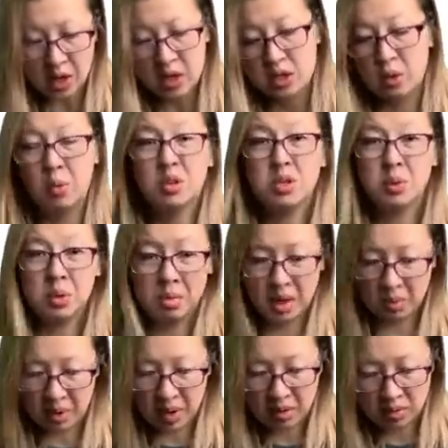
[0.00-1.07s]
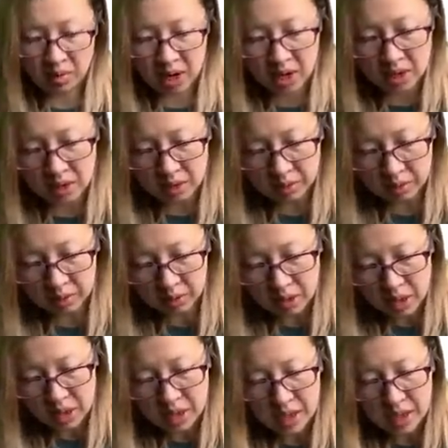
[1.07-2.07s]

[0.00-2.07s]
So, what do we mean by reasonable?